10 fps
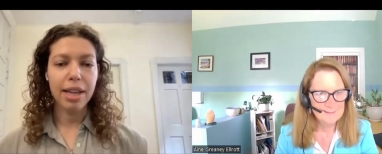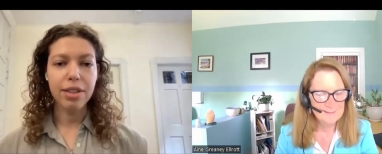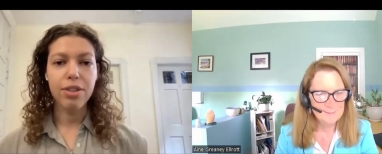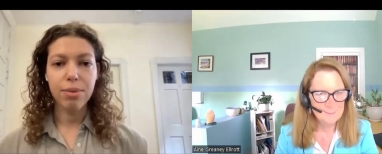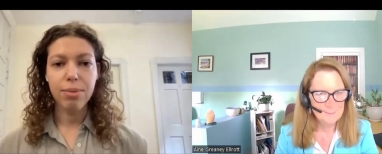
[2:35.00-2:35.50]

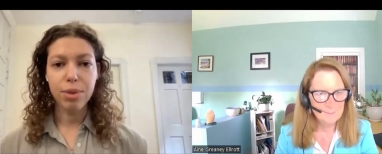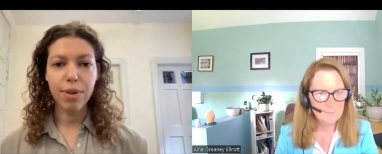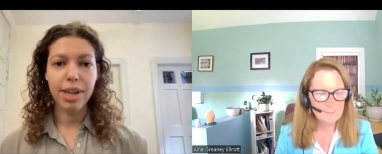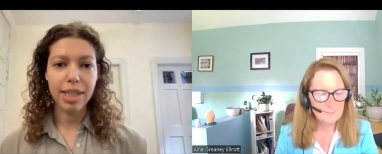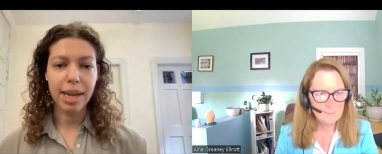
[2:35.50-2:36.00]
Speaker 1: as
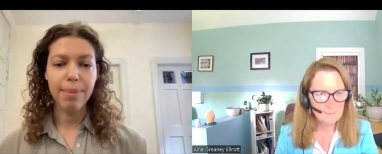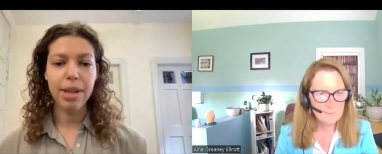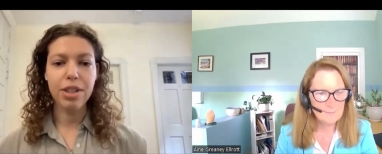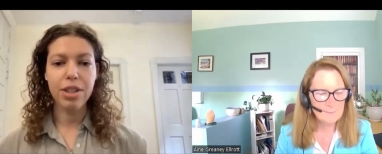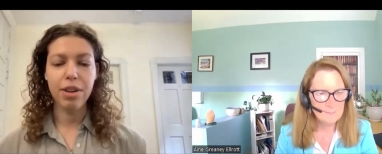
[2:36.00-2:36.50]
showing
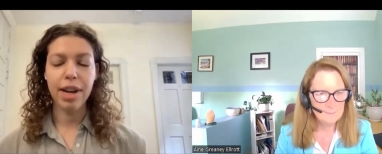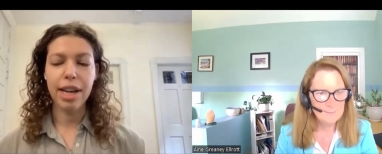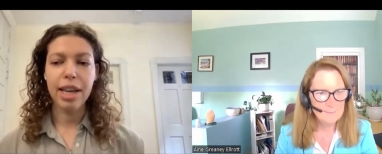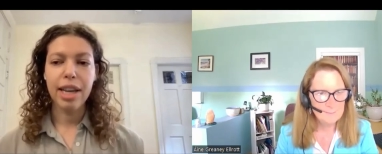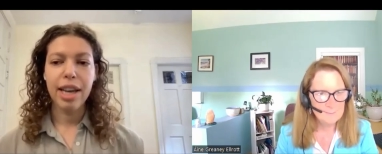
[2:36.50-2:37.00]
damage. So
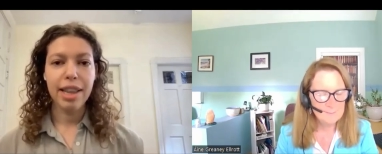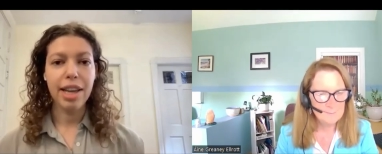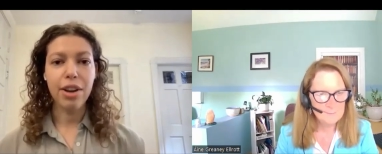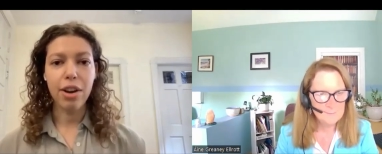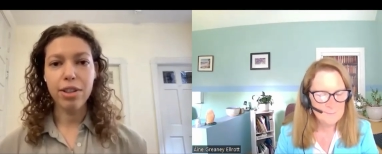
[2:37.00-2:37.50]
I and they
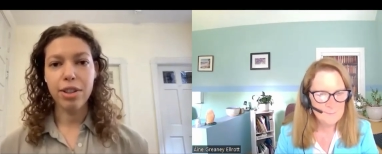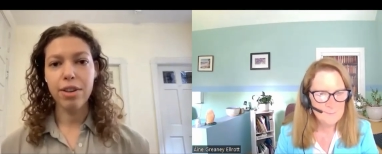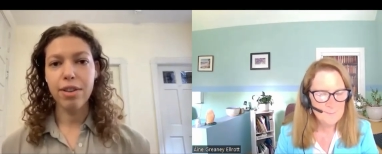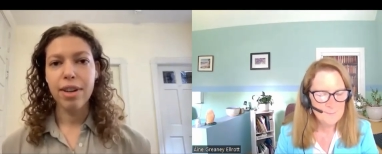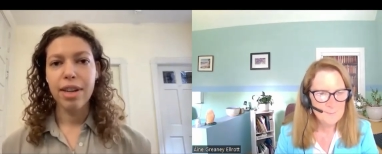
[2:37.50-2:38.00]
could
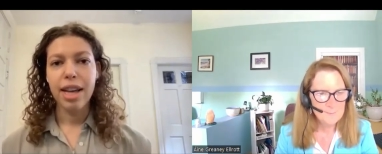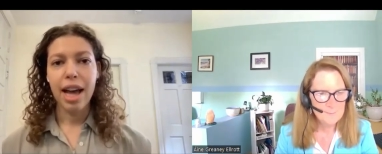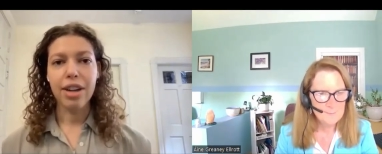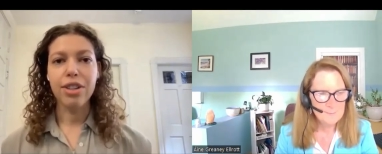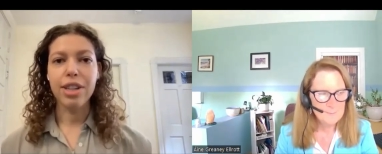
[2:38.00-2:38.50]
also
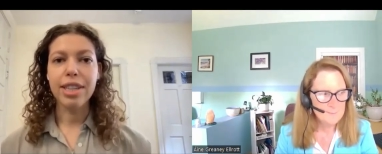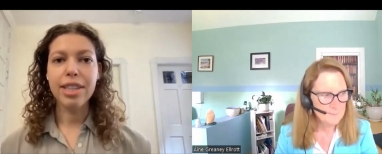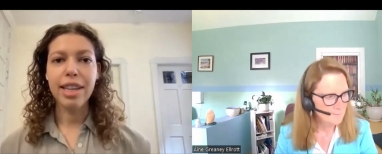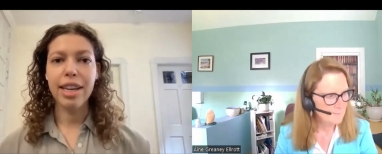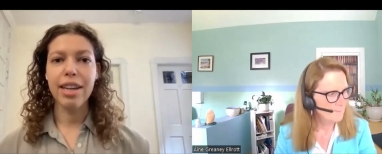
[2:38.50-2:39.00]
actually
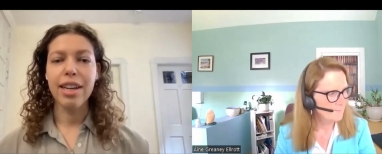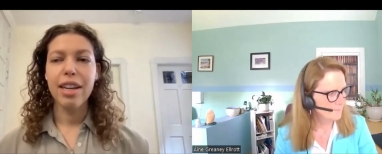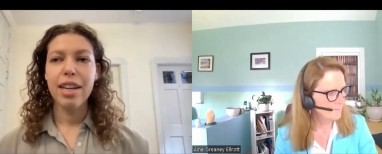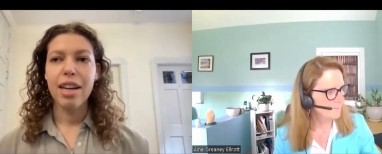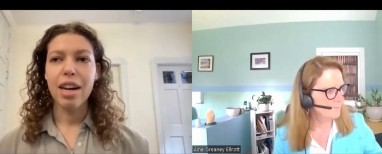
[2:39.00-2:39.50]
see it
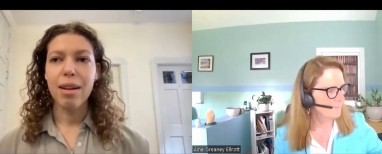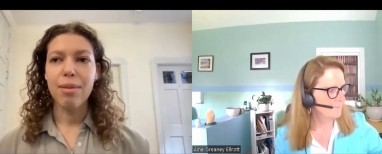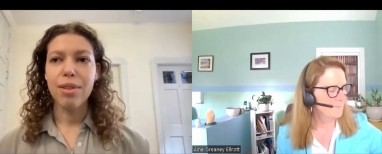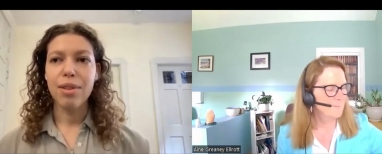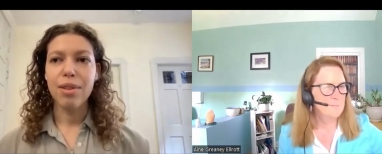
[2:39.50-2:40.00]
uh,
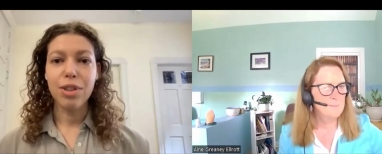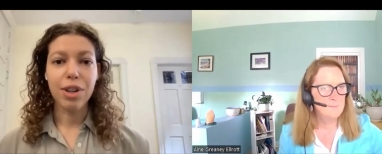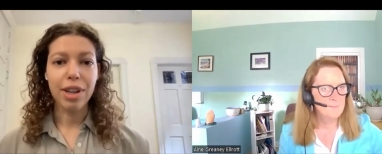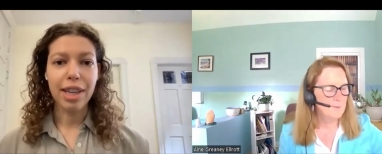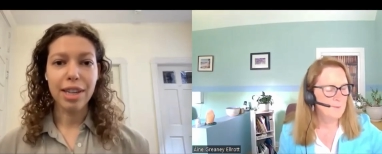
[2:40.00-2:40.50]
during the